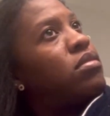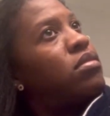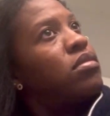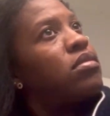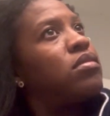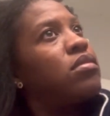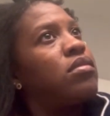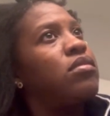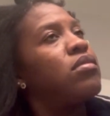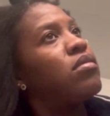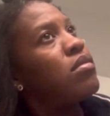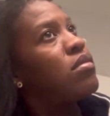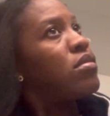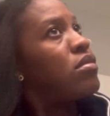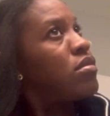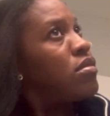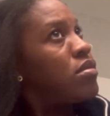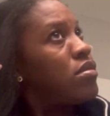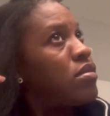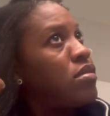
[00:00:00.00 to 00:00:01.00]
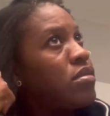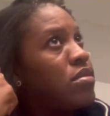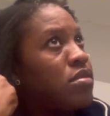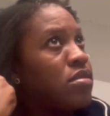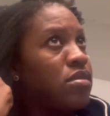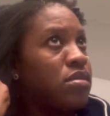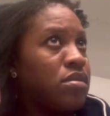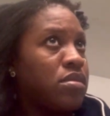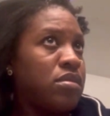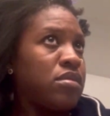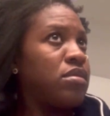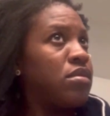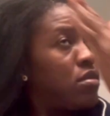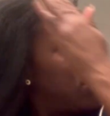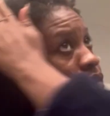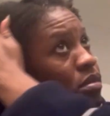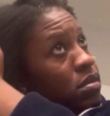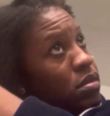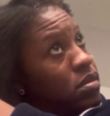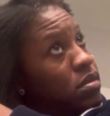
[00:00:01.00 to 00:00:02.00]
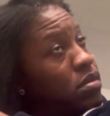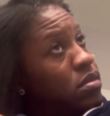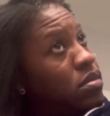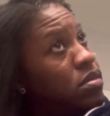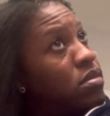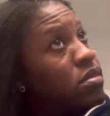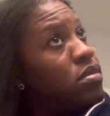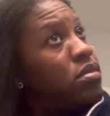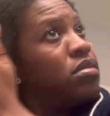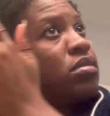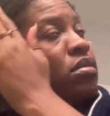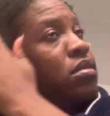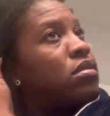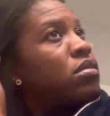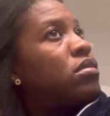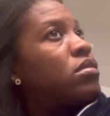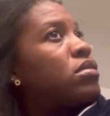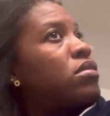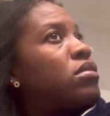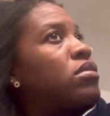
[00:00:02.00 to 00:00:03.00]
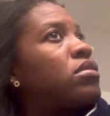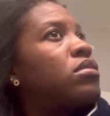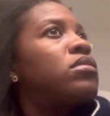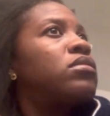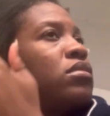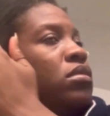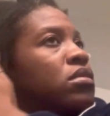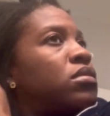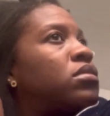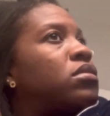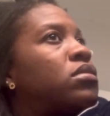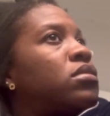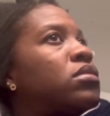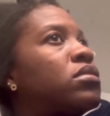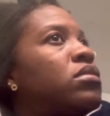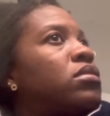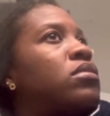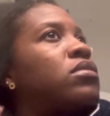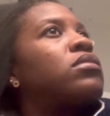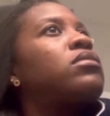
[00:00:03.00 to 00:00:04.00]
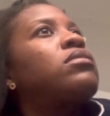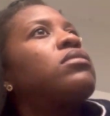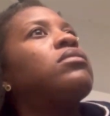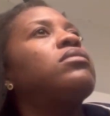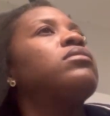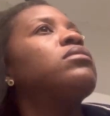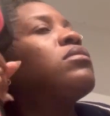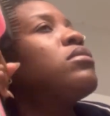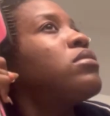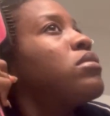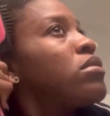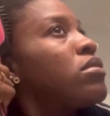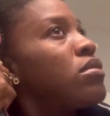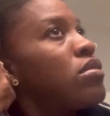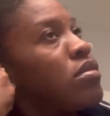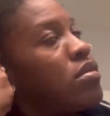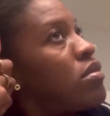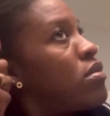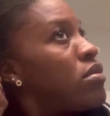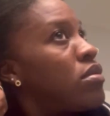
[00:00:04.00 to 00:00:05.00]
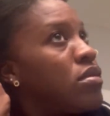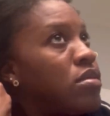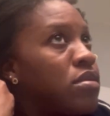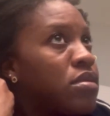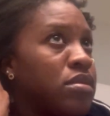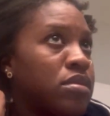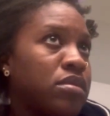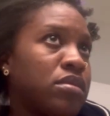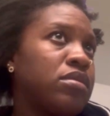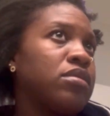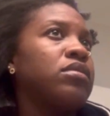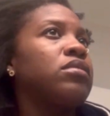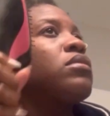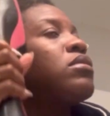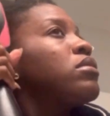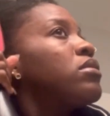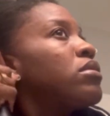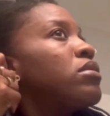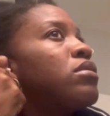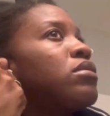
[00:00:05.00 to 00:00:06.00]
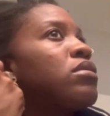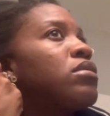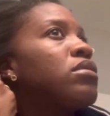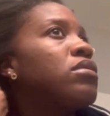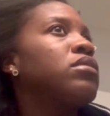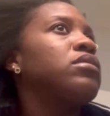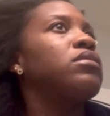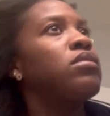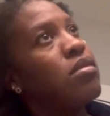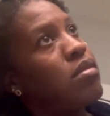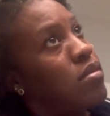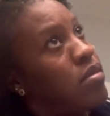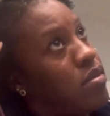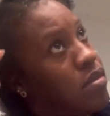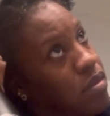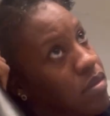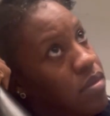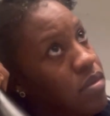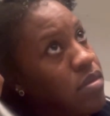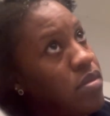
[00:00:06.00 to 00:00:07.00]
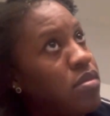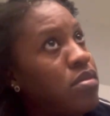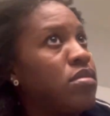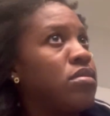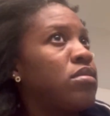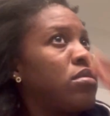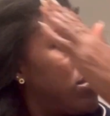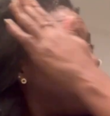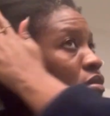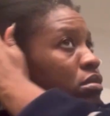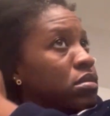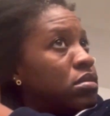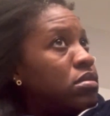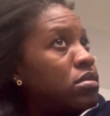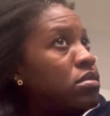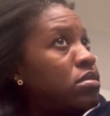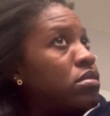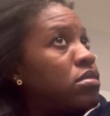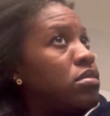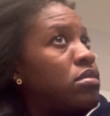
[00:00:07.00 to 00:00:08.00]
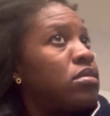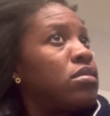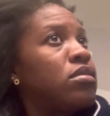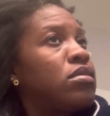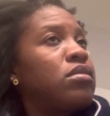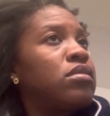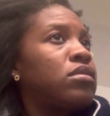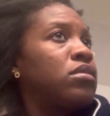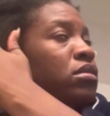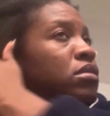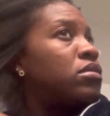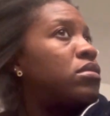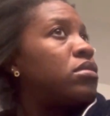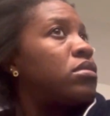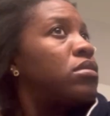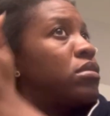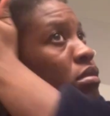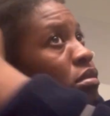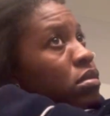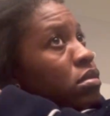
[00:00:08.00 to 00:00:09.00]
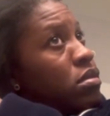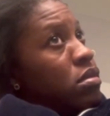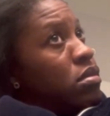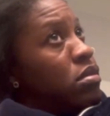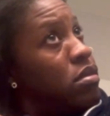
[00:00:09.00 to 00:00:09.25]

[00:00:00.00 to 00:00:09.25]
Also, tell me what products y'all use for your blow dry day. I have been having this weird, like, and for